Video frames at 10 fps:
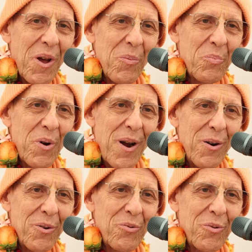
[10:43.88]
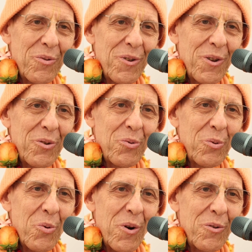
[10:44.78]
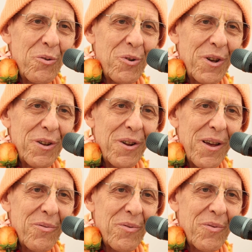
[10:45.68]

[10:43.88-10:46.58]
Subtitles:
prayers to Lord Nrsingadev.